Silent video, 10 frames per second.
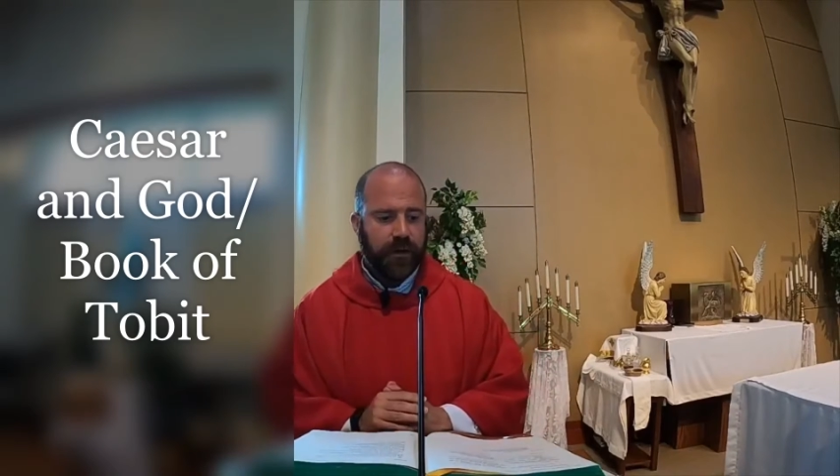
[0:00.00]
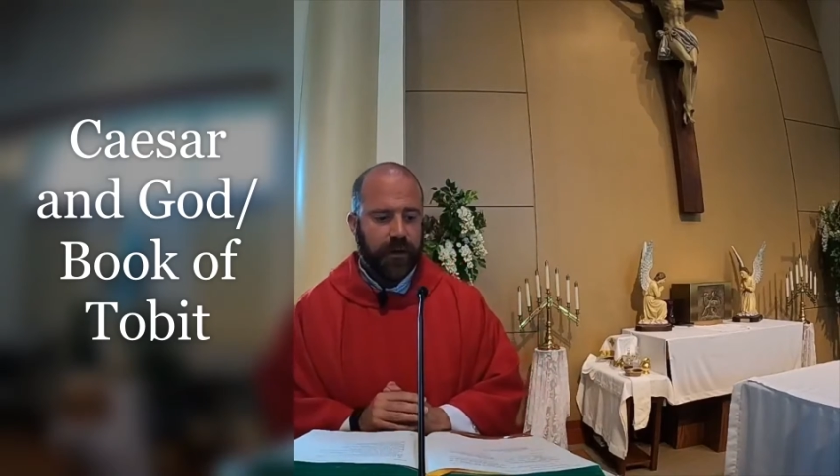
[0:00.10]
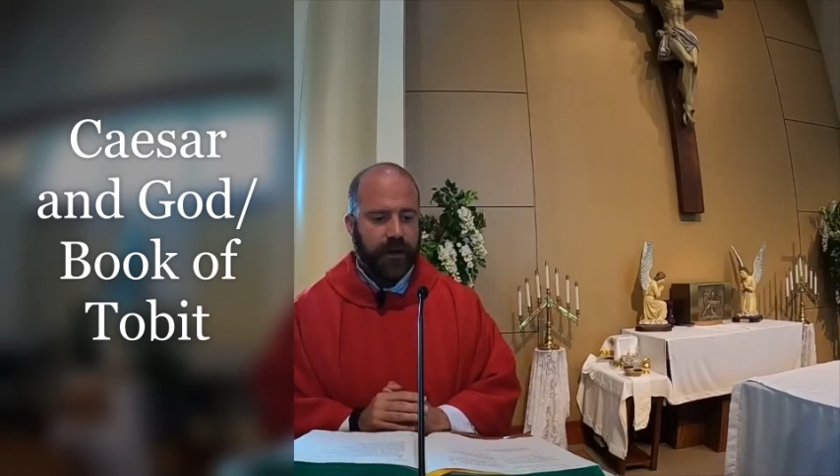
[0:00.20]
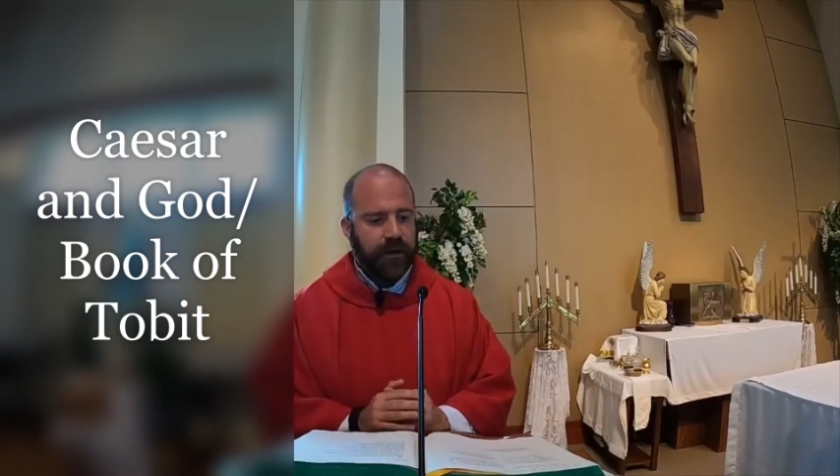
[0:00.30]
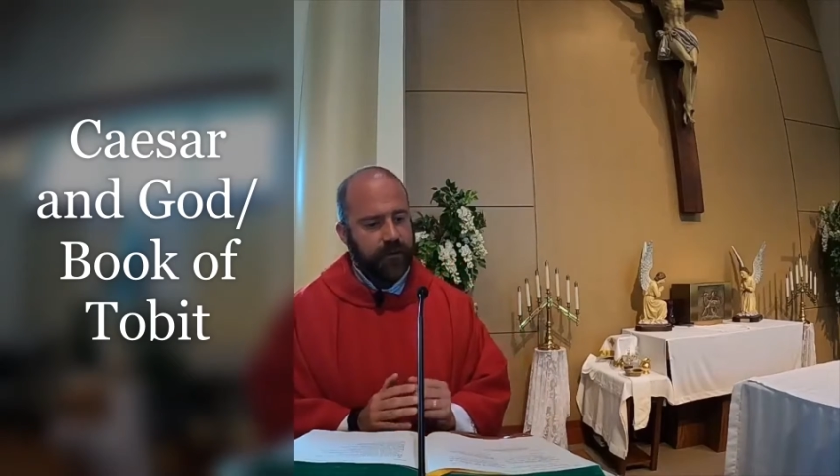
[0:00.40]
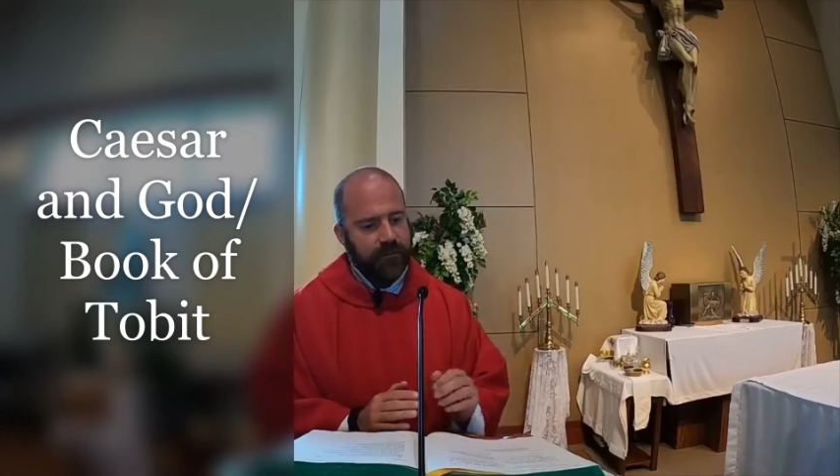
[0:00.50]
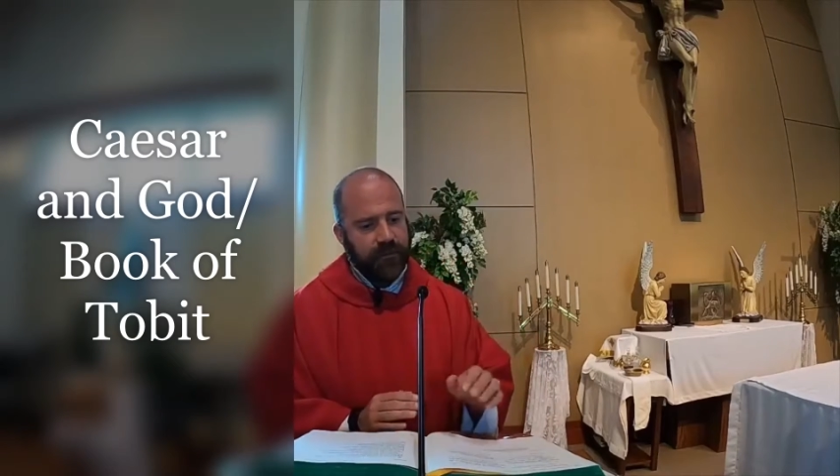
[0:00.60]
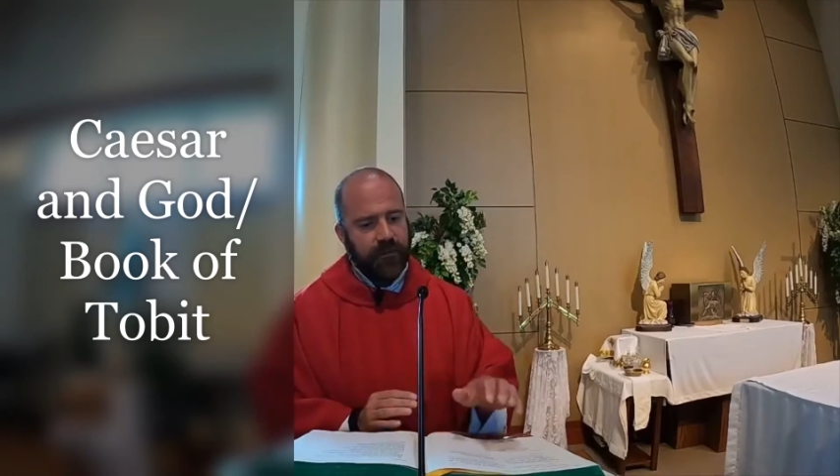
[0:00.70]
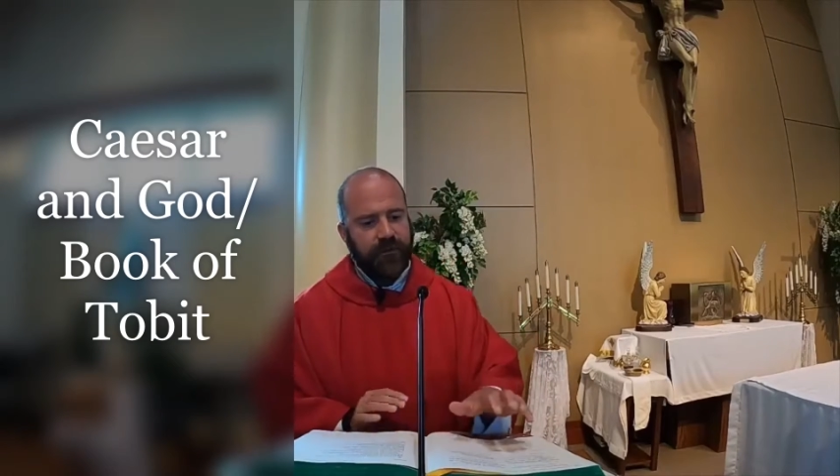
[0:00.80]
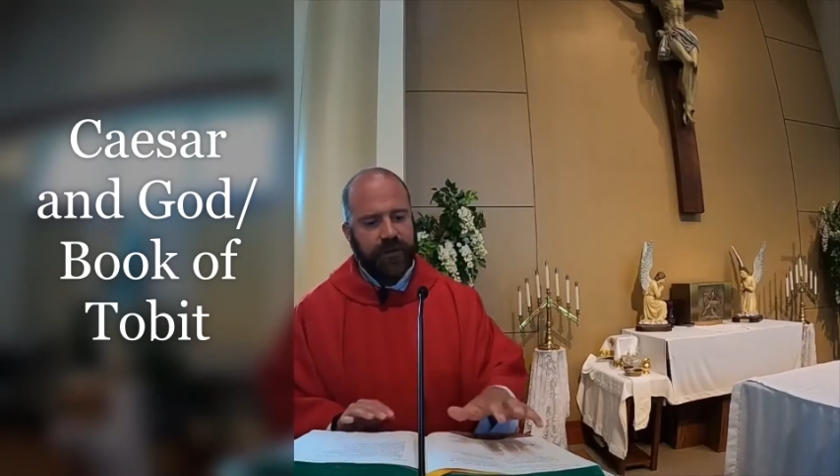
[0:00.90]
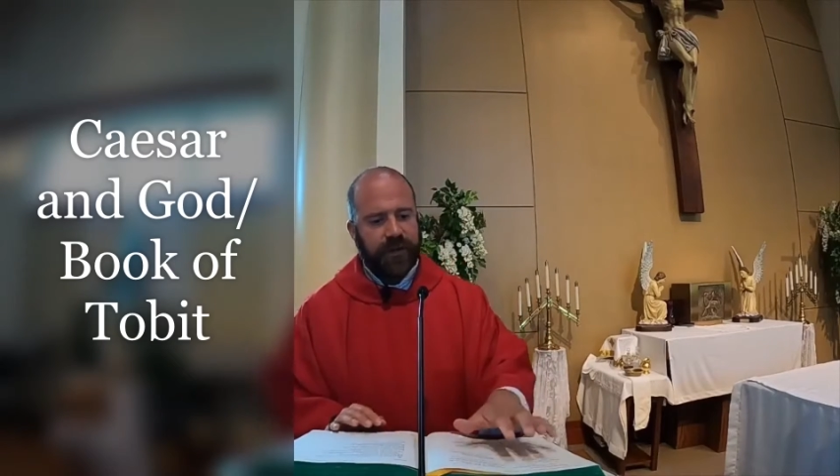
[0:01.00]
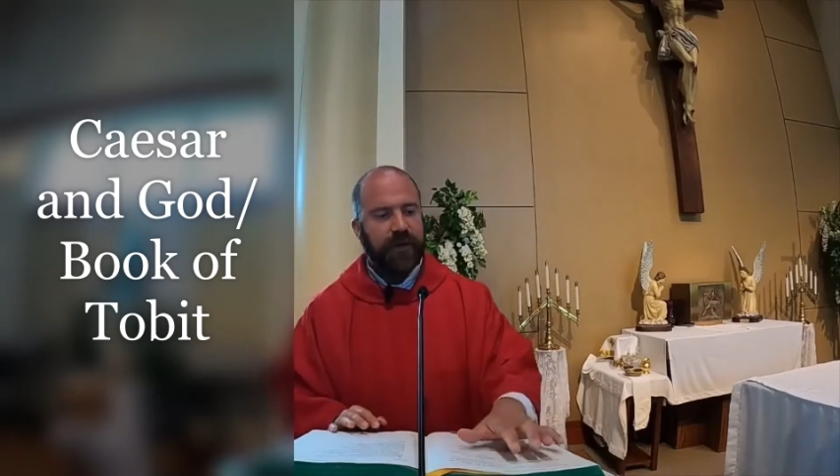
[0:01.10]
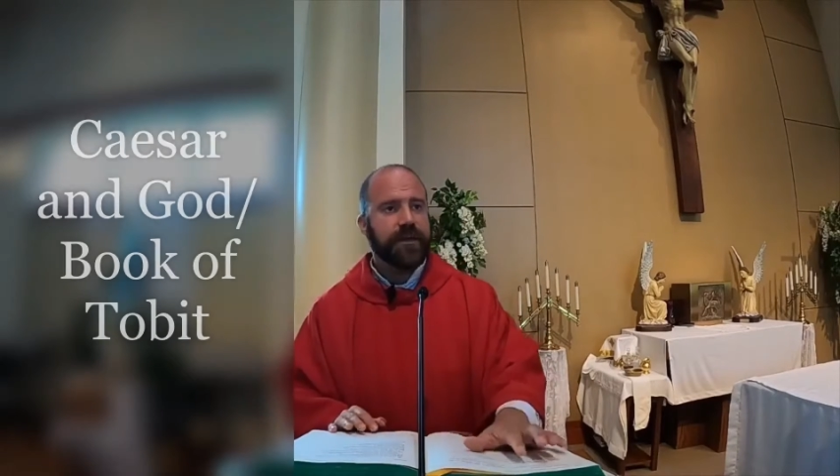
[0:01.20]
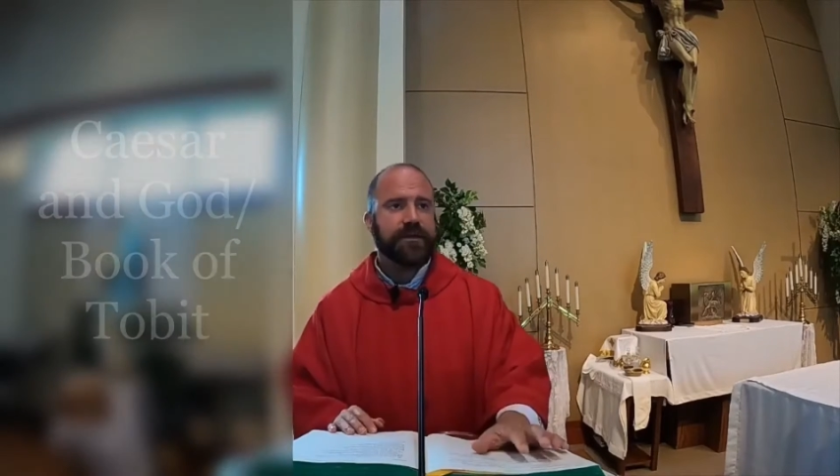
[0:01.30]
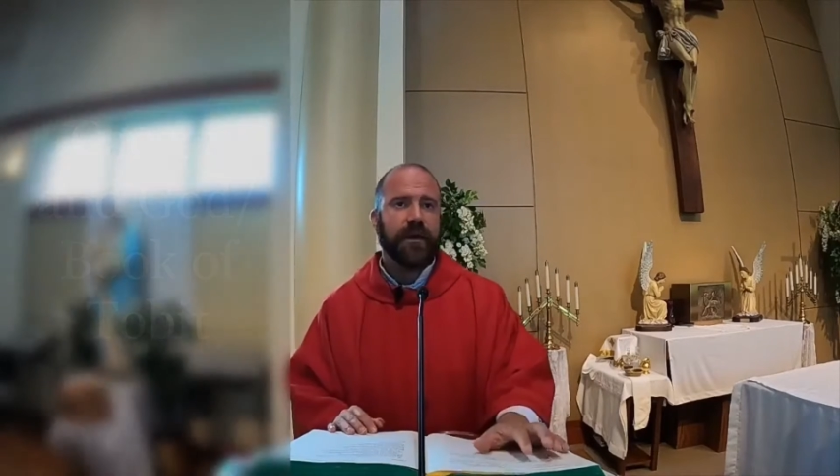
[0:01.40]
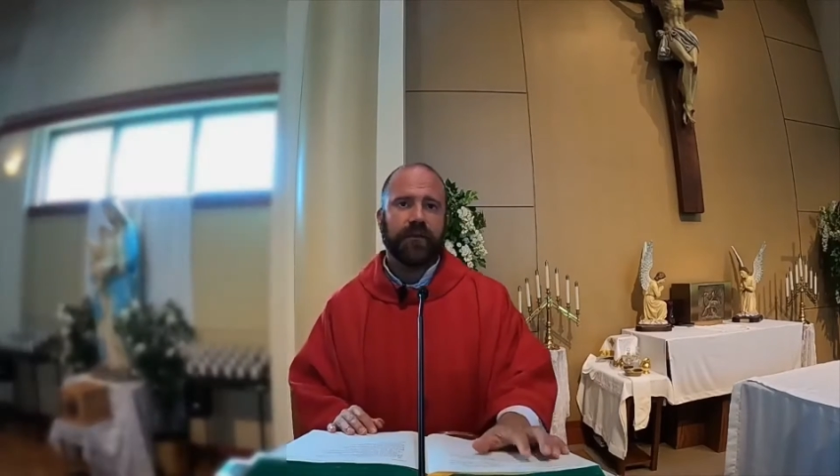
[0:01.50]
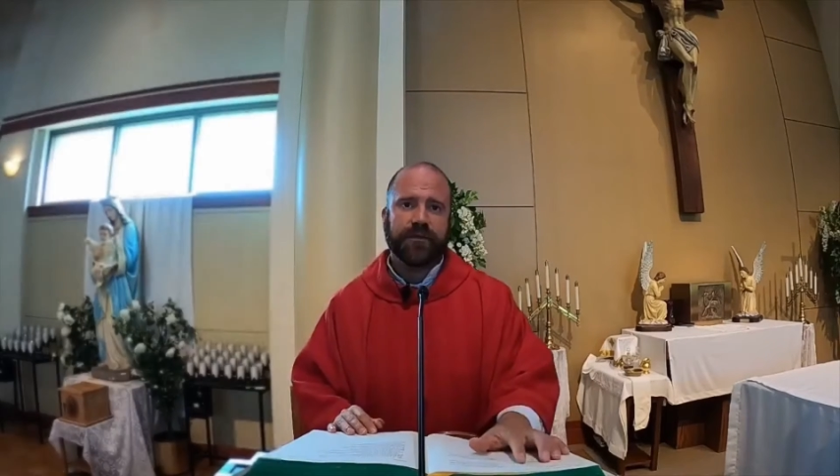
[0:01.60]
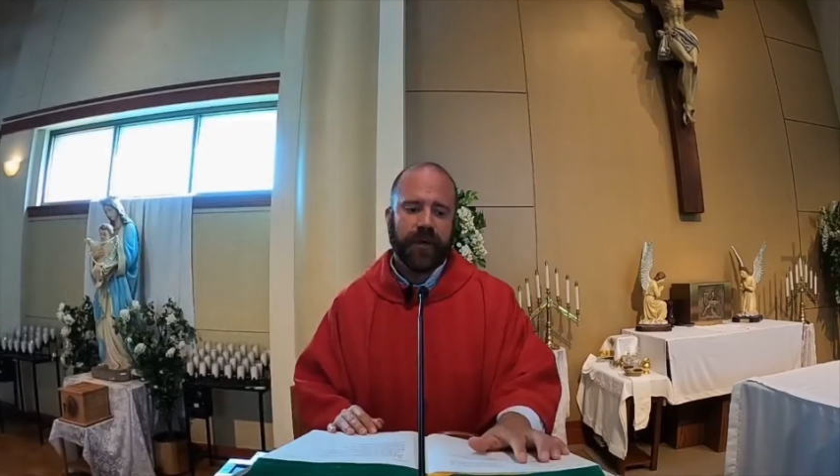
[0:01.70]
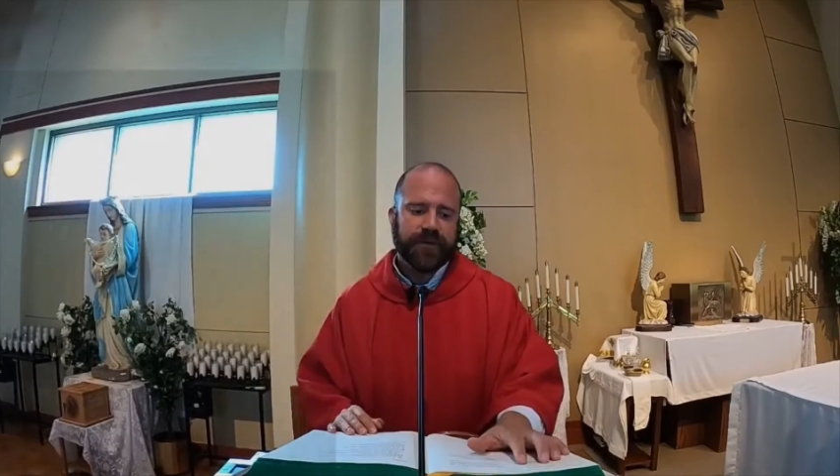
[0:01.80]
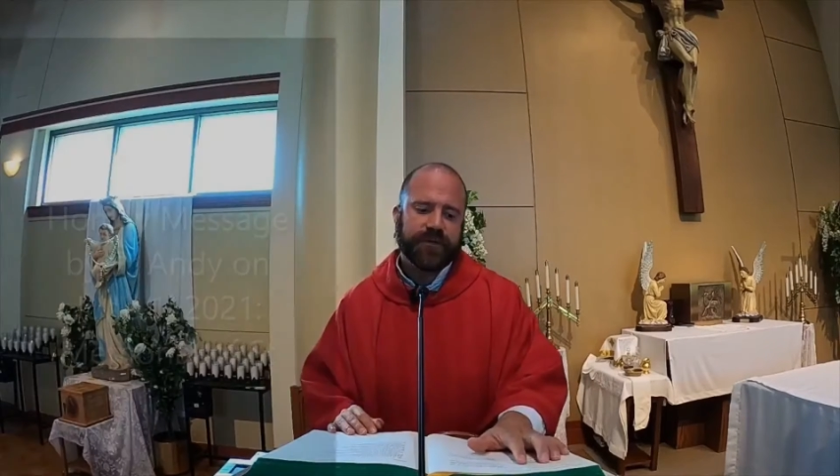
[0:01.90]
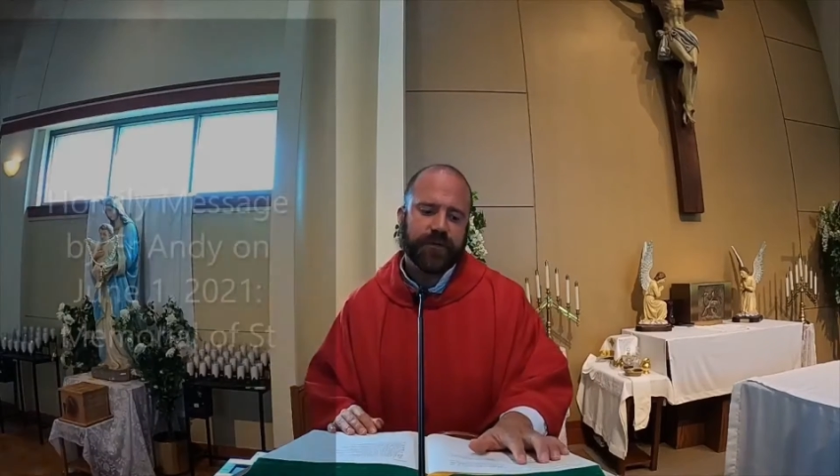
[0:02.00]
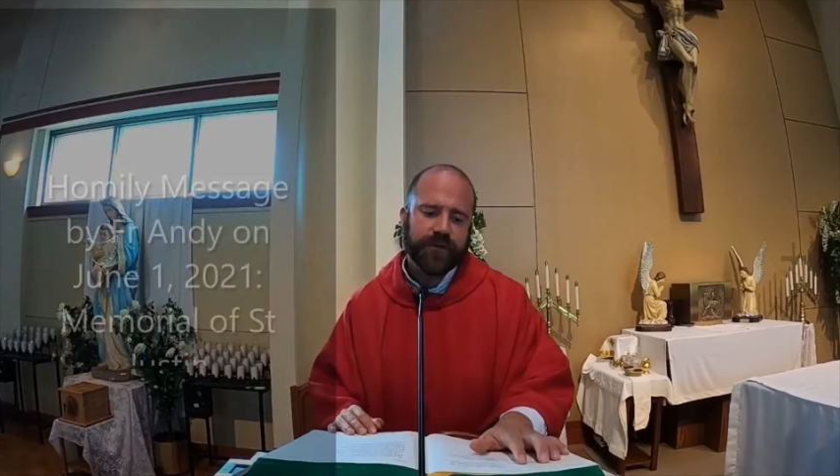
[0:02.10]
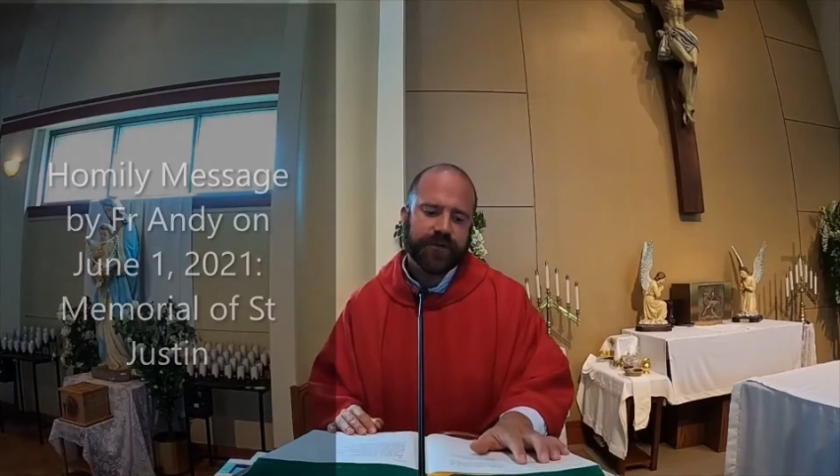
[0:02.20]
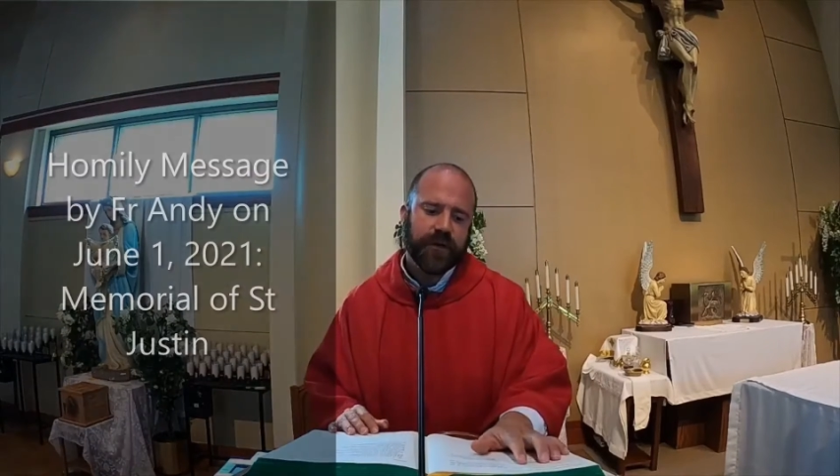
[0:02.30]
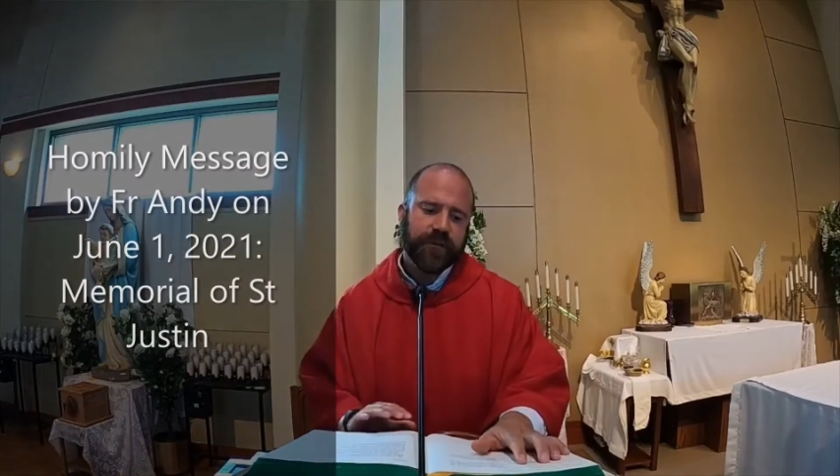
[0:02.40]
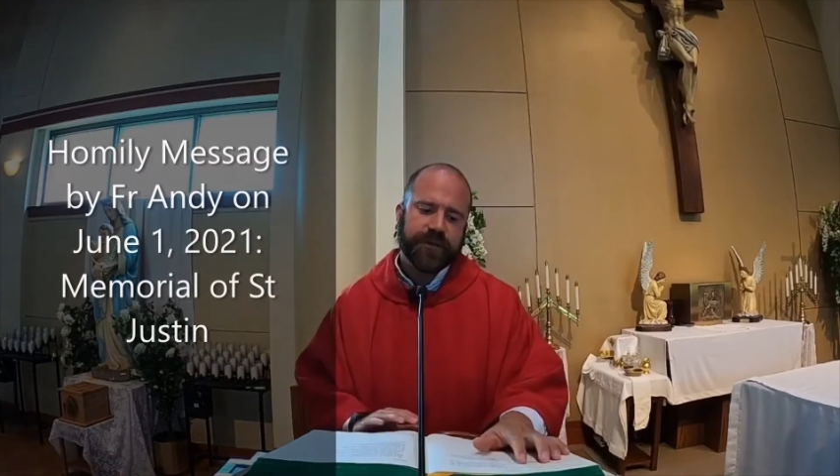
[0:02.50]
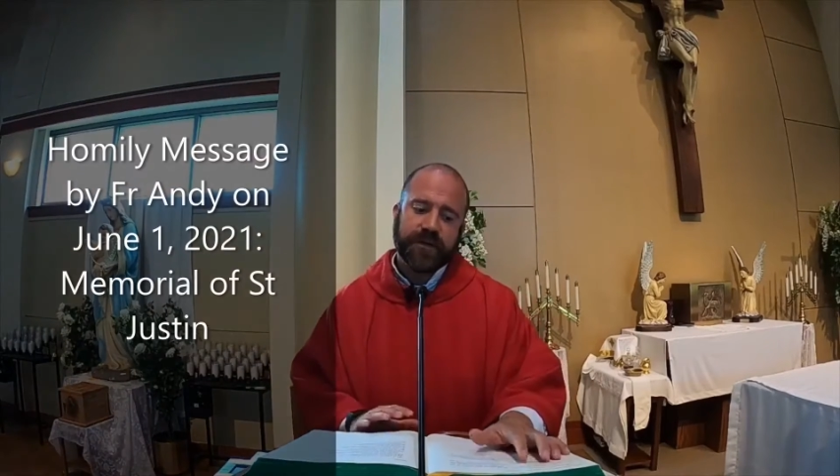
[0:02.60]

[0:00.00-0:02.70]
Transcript: and the key is that responsorial song that says,